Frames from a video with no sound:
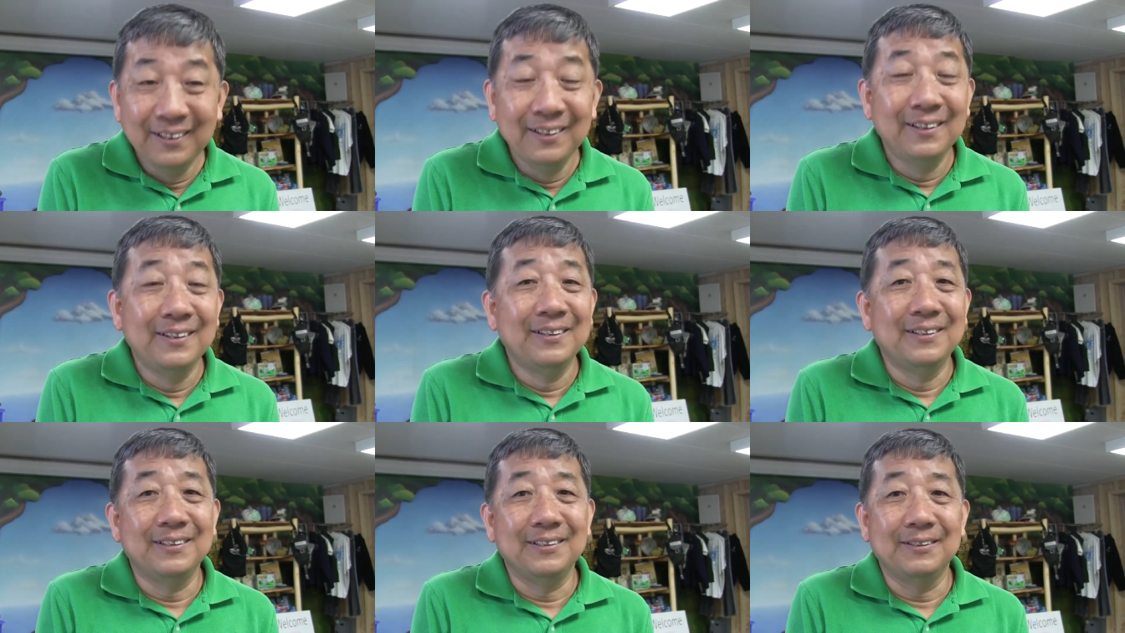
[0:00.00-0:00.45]

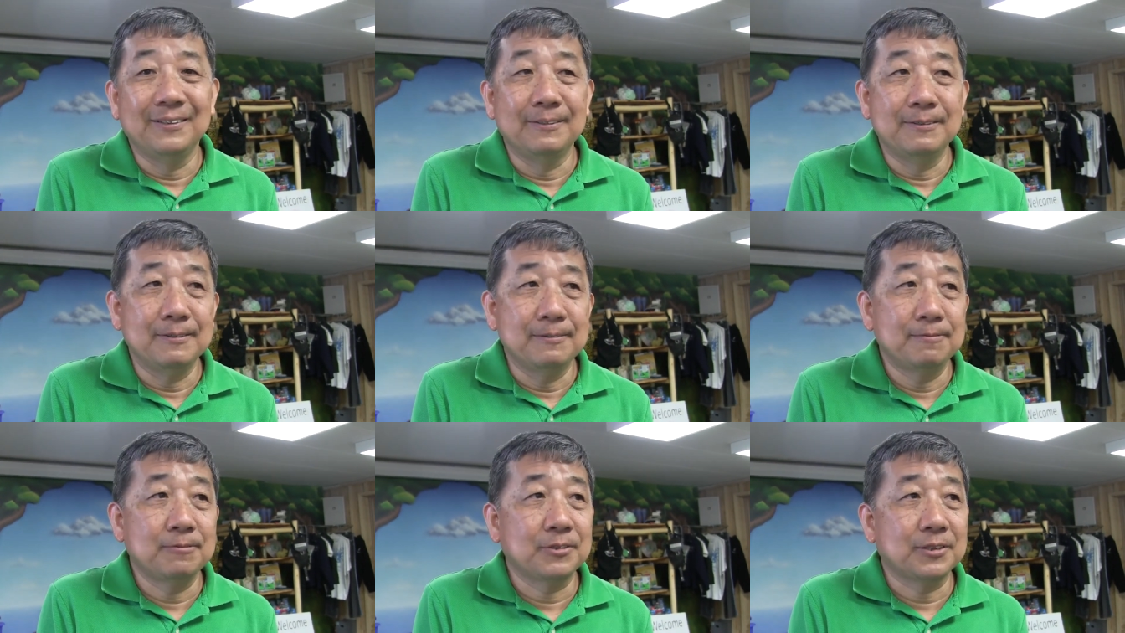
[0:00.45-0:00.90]
Mm-hmm. Yeah,
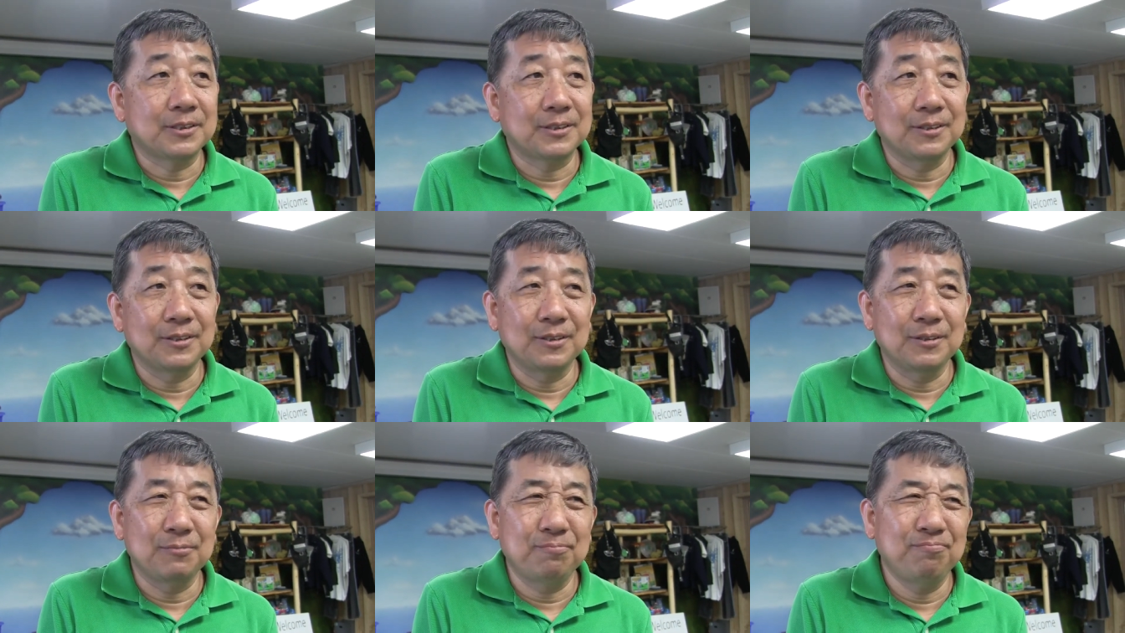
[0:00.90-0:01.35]

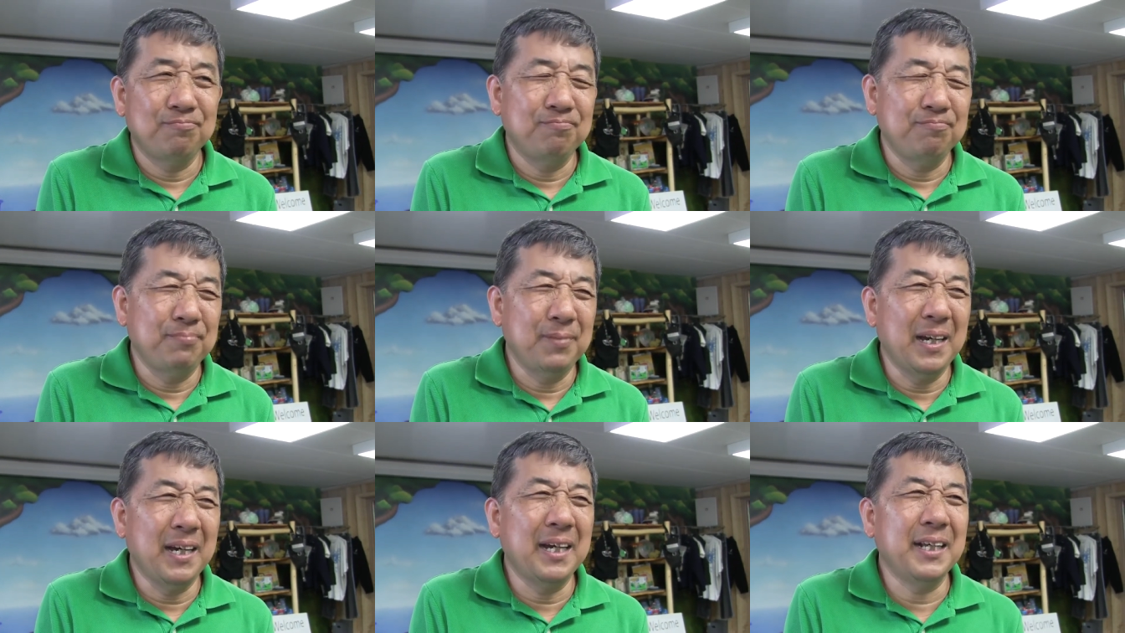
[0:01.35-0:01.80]
so
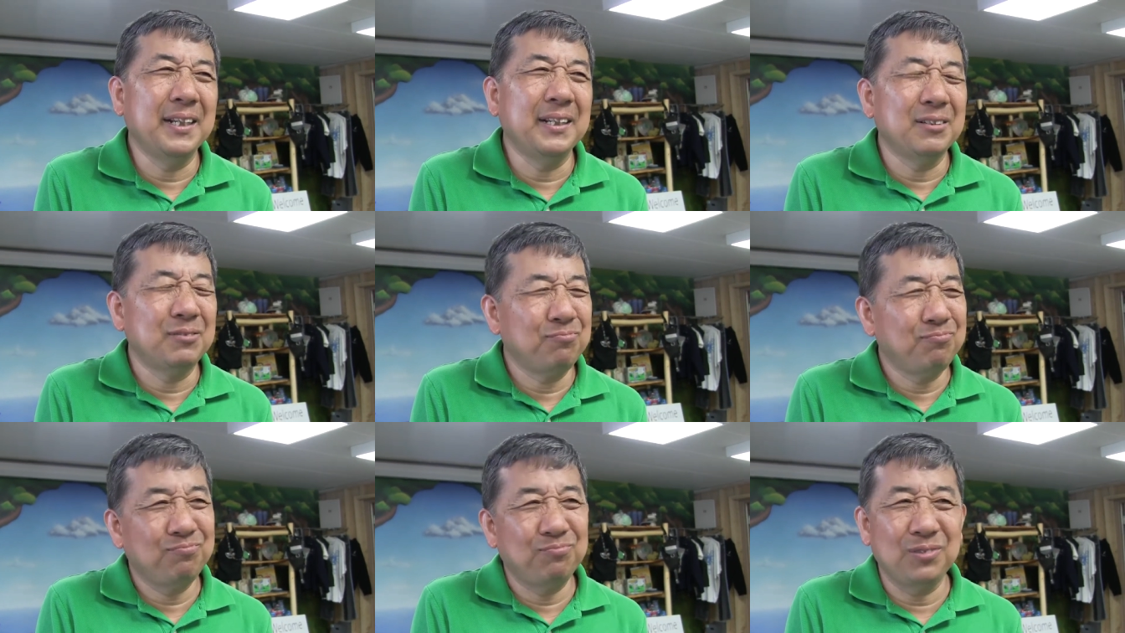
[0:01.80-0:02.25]
man,
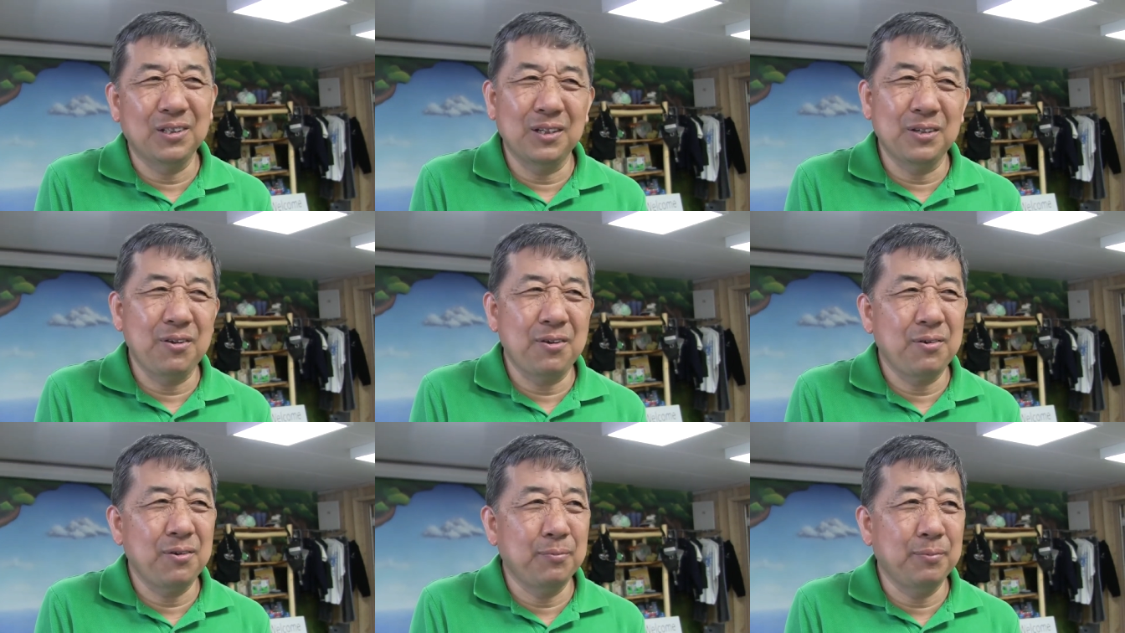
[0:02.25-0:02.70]
yeah,
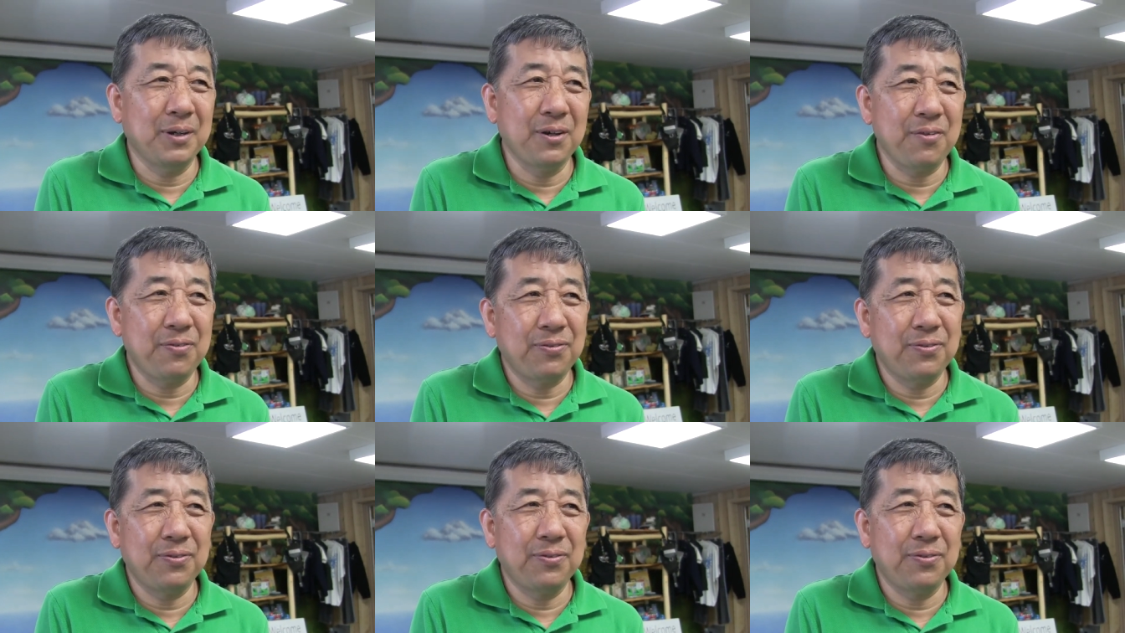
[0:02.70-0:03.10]
about